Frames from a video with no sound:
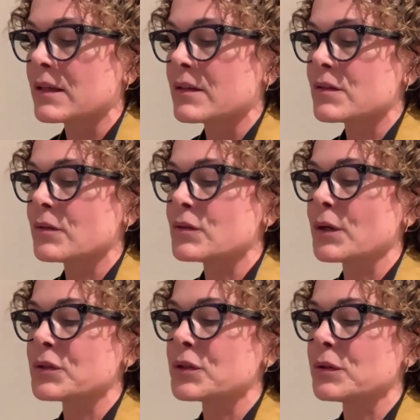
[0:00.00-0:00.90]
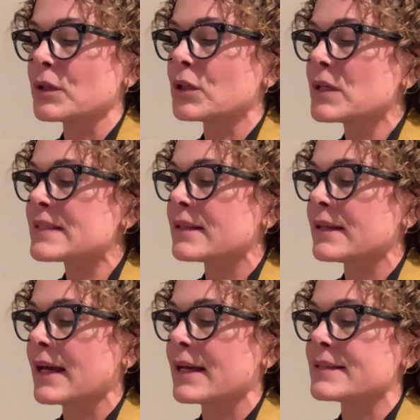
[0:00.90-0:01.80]
So Joshu
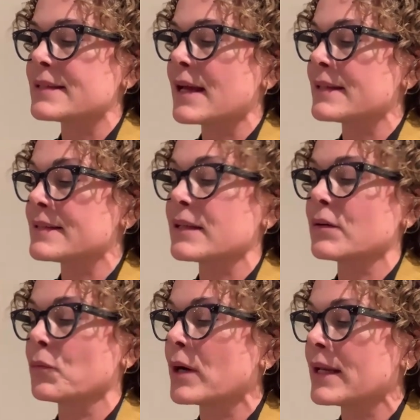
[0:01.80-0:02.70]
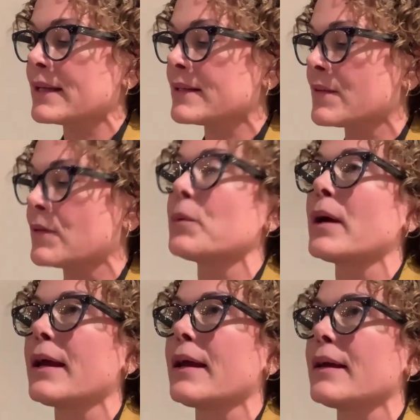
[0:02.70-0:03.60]
earnestly asked Nansen, "What is the
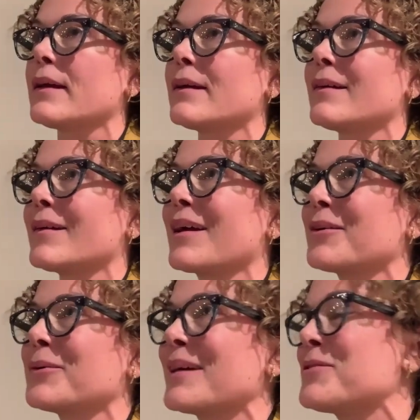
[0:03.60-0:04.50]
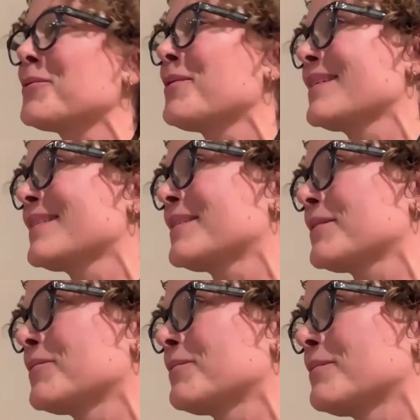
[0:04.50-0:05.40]
way? How do I do this?
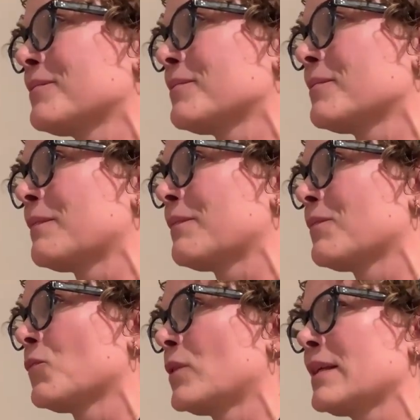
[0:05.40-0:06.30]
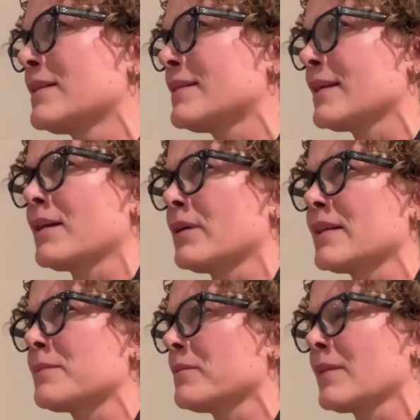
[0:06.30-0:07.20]
What is Zen?
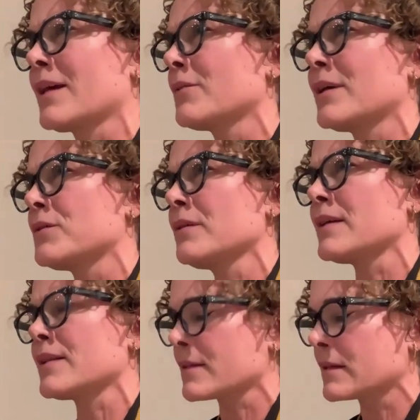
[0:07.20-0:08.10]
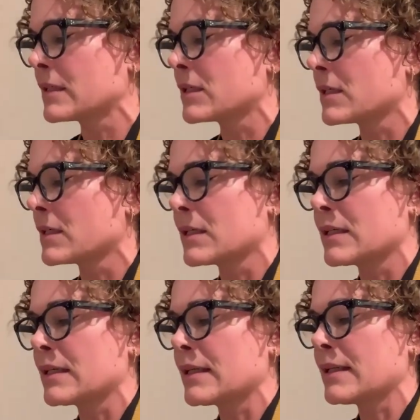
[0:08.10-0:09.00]
How do I do this?"
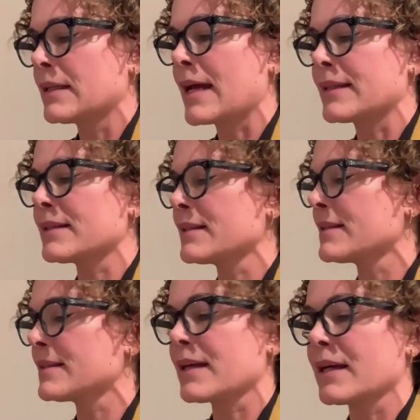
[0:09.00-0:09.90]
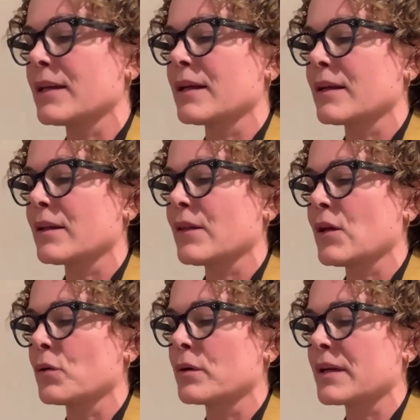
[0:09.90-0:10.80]
Nansen said,
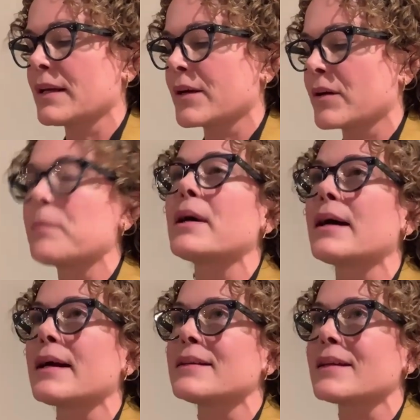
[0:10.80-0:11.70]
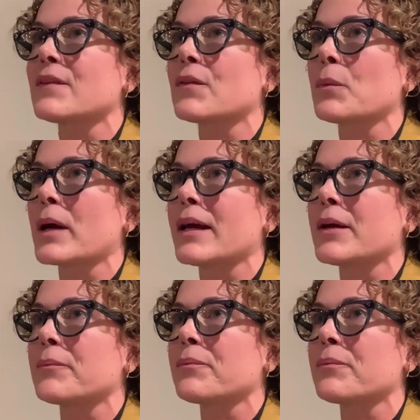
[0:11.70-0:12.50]
"The ordinary mind is the way."